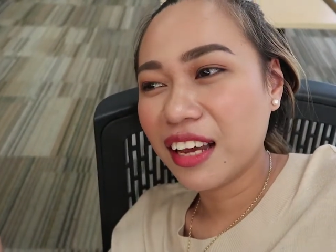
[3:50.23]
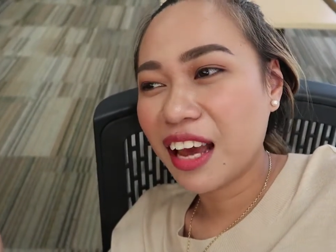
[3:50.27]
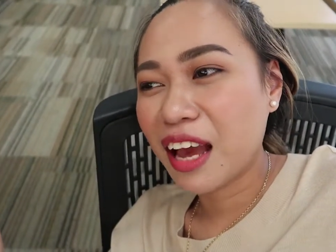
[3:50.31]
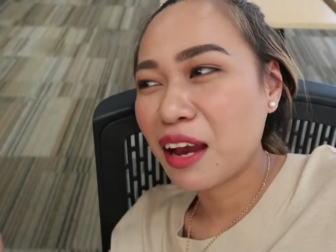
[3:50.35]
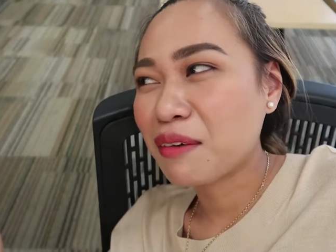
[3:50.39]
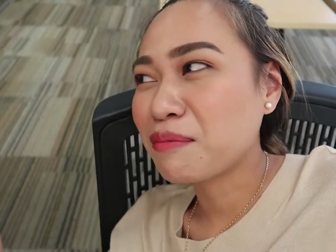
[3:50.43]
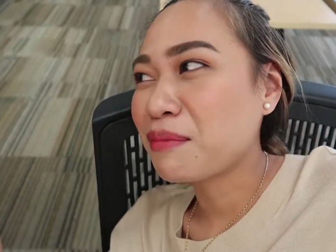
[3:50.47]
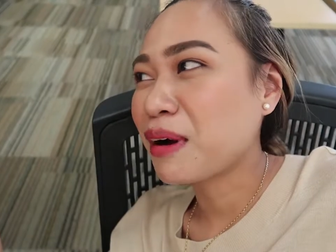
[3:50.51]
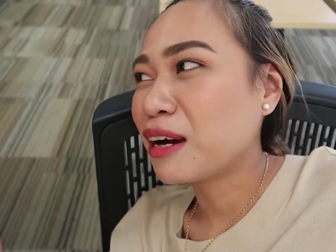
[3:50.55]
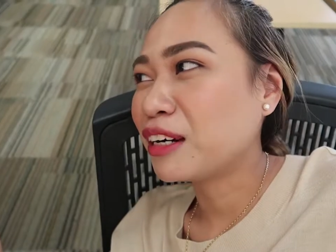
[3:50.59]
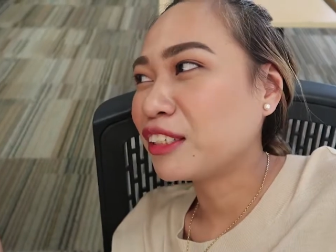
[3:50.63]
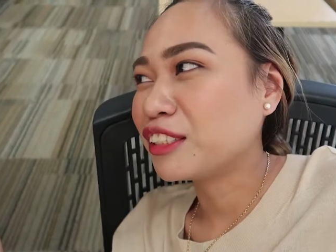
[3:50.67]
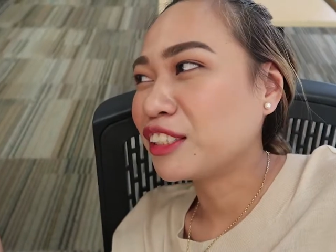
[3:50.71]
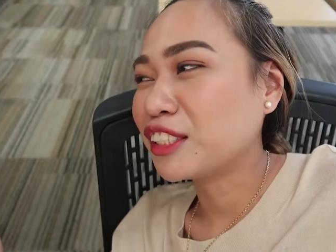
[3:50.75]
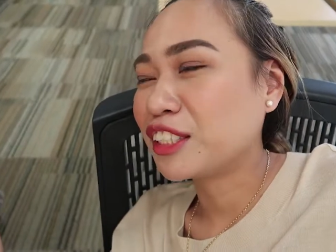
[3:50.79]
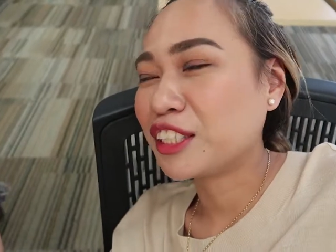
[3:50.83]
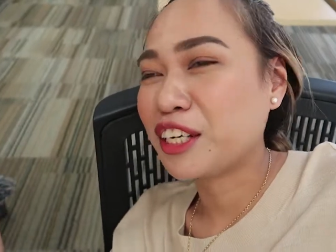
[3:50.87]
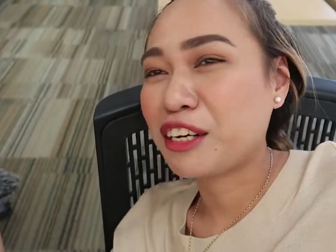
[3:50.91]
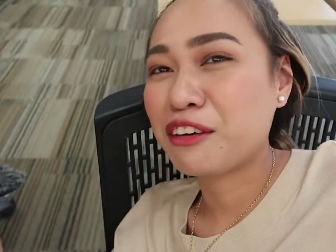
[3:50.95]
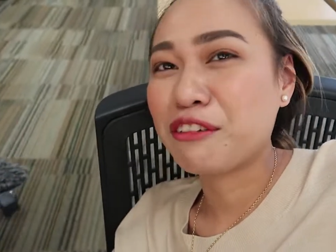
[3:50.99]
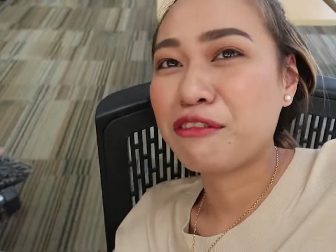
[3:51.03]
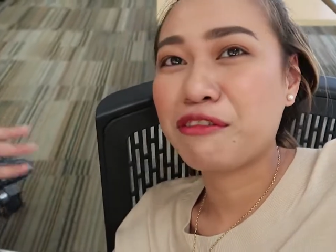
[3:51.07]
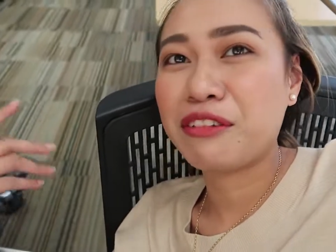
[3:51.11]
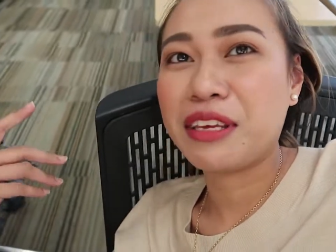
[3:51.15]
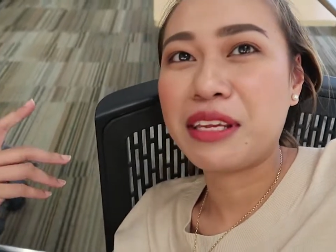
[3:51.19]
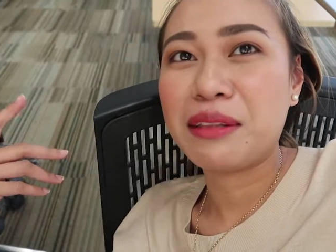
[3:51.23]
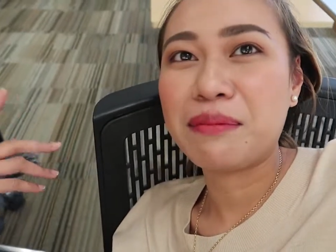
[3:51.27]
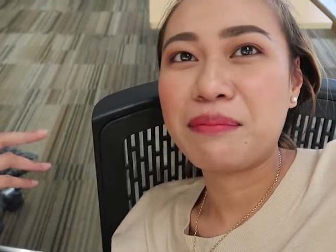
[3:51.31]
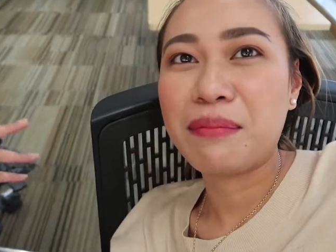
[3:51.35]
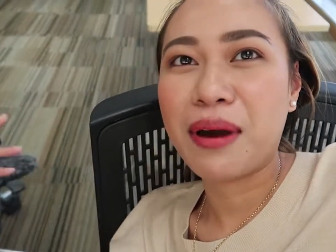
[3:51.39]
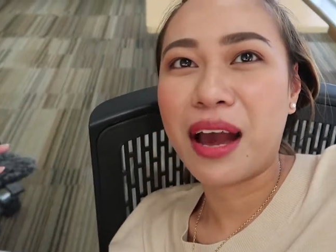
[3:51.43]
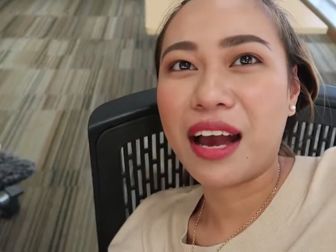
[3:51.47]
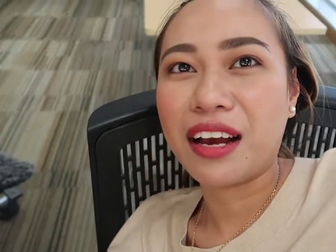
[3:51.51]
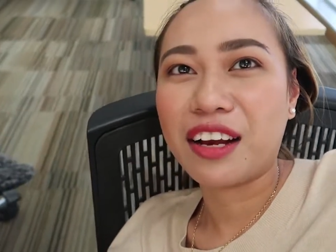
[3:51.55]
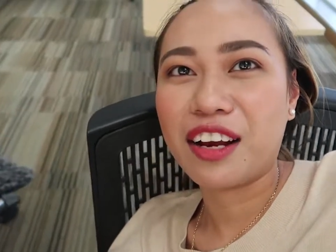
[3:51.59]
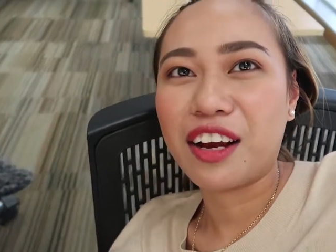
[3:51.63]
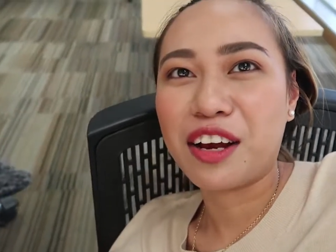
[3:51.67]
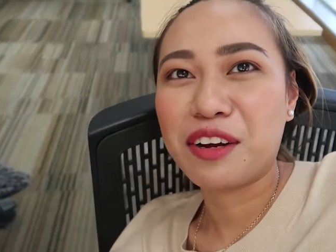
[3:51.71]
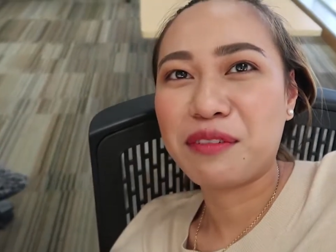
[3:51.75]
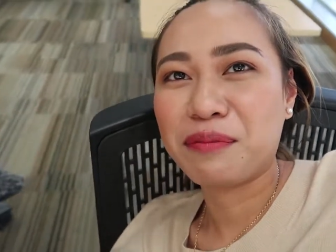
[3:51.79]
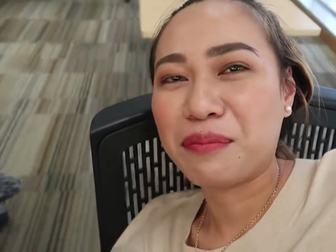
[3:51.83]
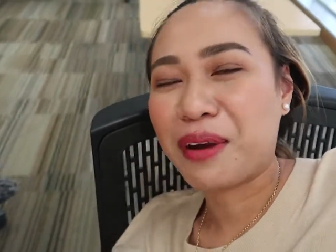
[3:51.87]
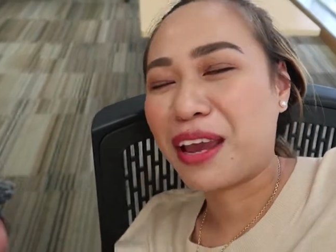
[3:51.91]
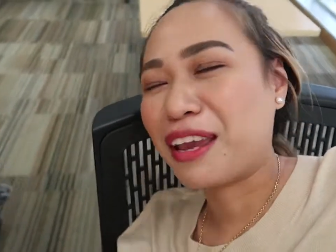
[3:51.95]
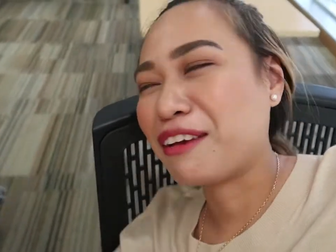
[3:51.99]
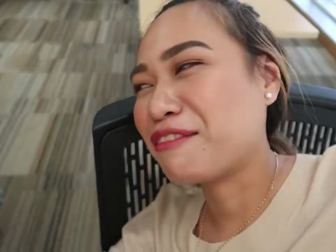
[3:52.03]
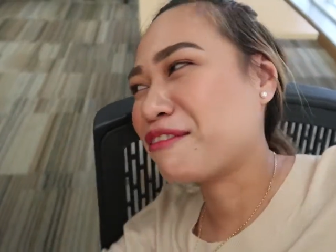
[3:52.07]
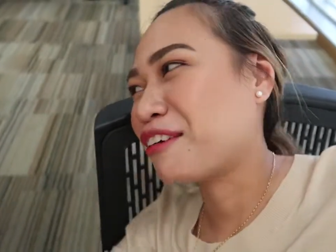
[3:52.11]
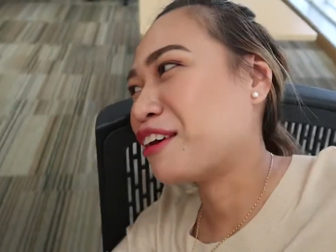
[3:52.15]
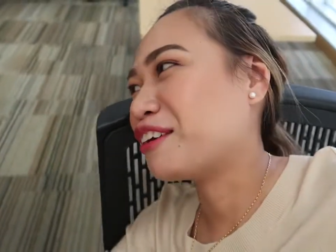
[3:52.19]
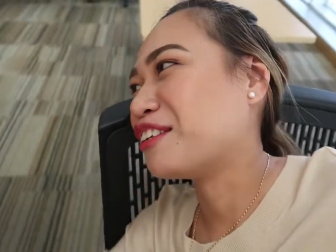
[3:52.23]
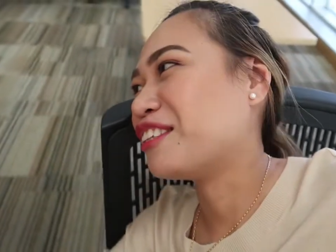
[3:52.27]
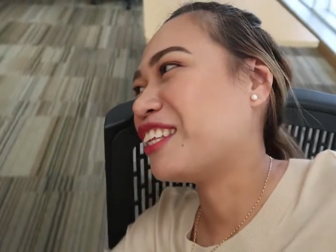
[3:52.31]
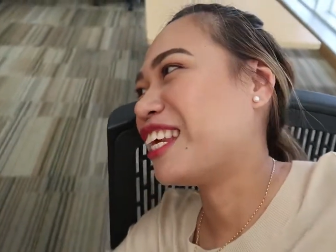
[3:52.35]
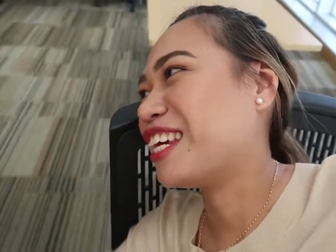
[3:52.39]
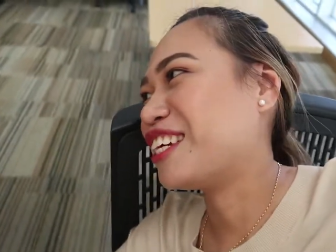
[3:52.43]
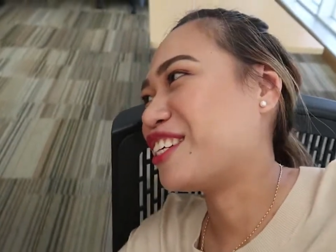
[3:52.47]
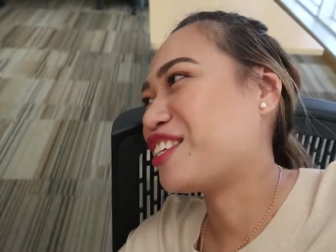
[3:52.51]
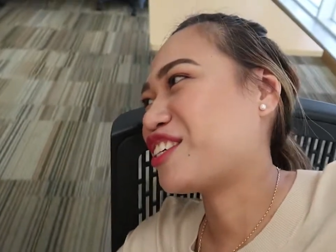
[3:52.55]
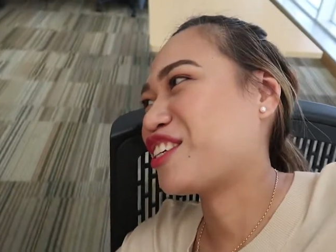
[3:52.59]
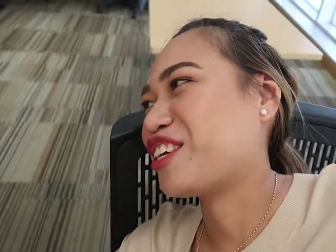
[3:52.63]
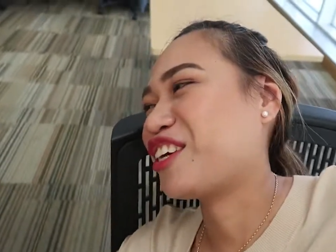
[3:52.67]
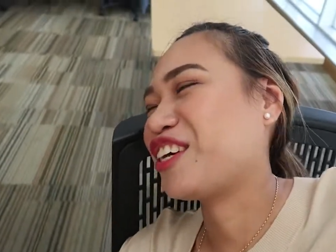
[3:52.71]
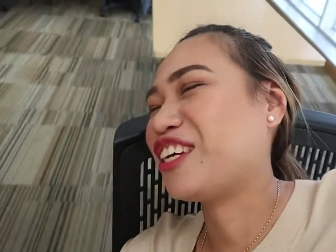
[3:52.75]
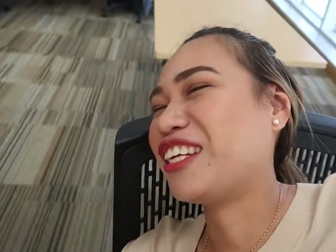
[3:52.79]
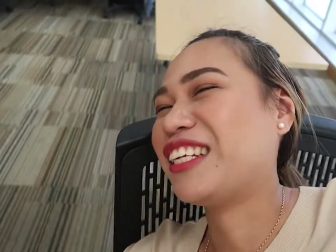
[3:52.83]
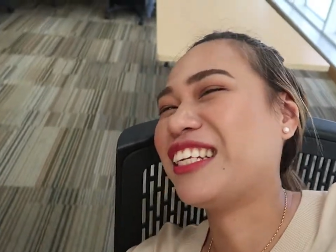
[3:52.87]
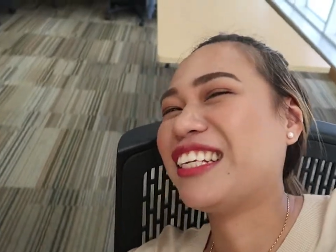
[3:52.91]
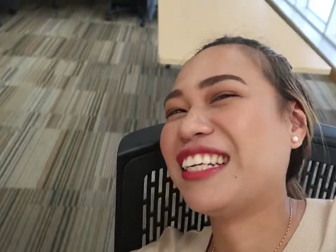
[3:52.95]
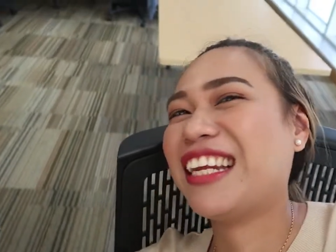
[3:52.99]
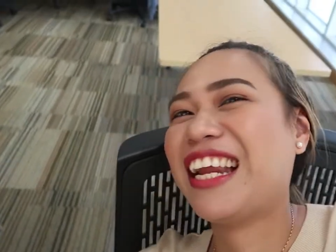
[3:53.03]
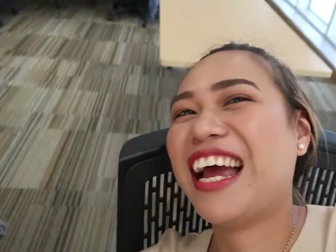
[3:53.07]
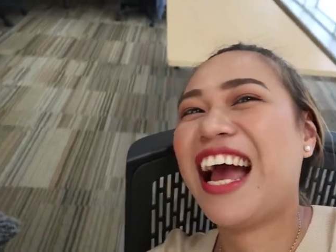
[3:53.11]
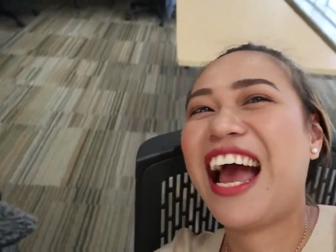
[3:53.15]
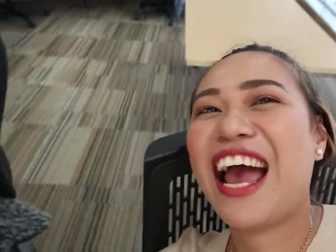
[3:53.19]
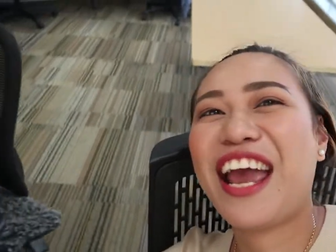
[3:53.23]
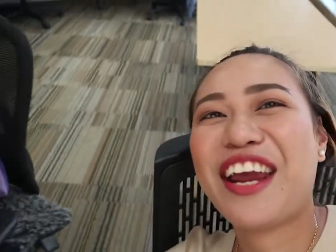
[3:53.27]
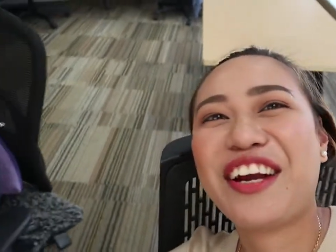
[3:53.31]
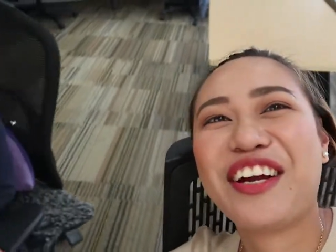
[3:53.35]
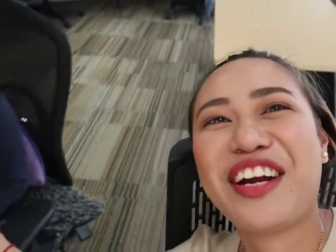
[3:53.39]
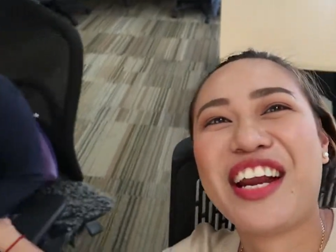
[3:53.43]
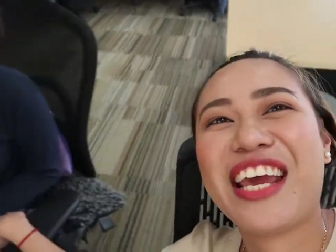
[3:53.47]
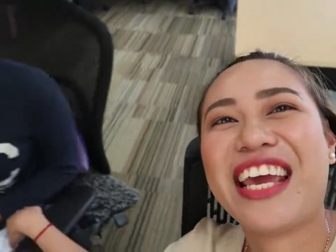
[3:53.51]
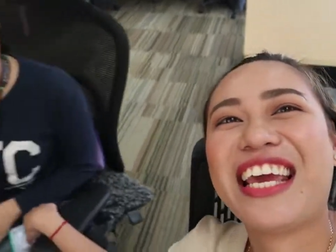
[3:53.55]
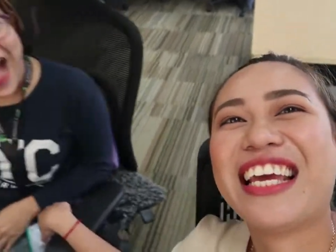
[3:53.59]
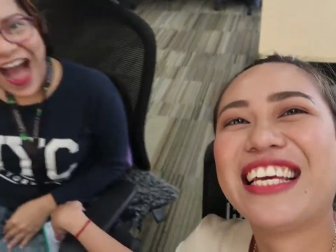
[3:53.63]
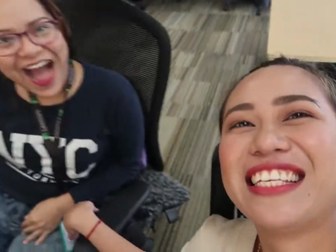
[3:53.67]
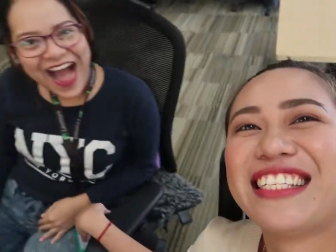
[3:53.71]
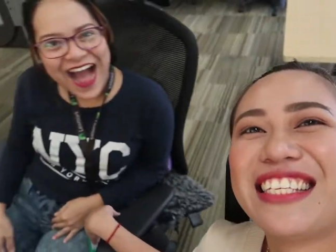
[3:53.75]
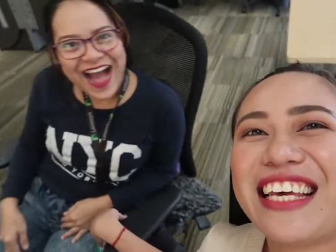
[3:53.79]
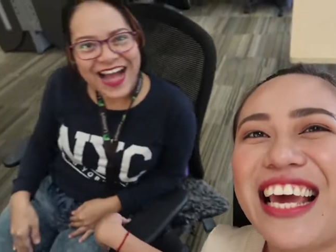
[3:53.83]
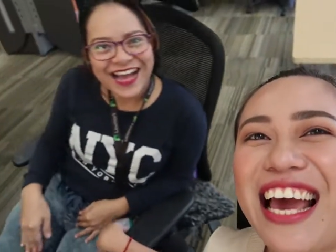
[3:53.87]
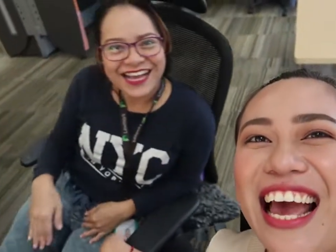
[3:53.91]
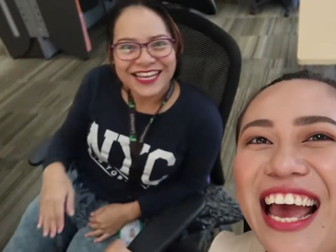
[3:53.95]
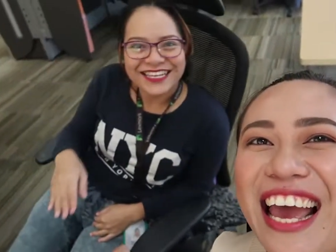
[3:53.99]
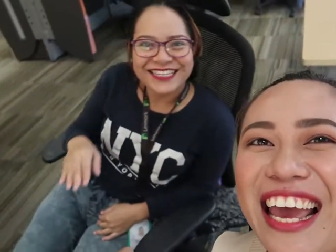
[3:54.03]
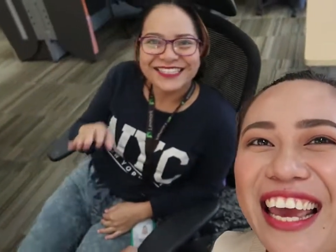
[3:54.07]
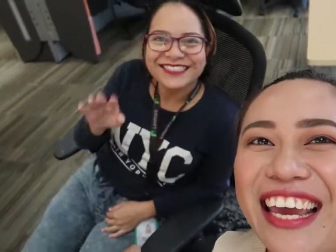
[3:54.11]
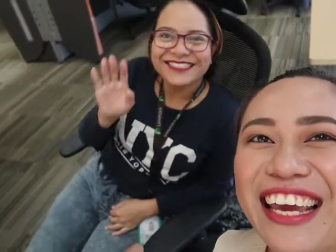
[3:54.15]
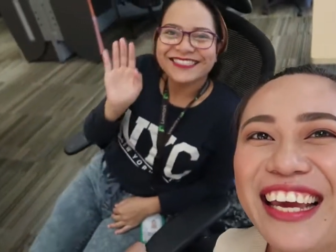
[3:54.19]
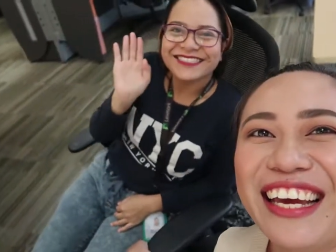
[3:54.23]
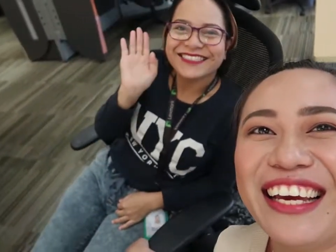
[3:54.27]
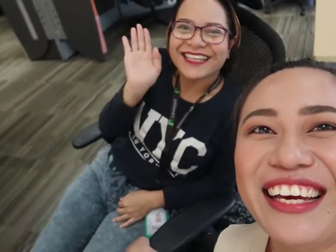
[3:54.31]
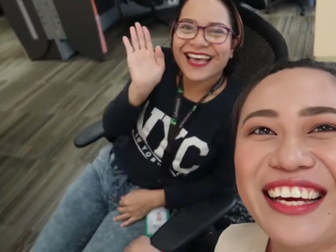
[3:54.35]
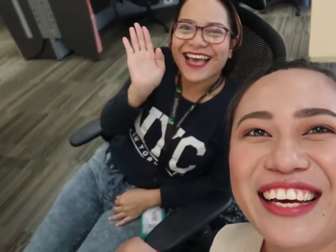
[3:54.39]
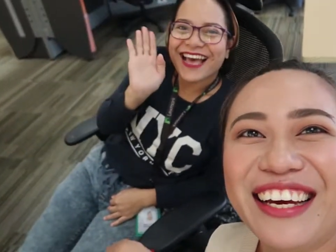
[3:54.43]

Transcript: about her feedback on my foundation. Hi Ray, say hi.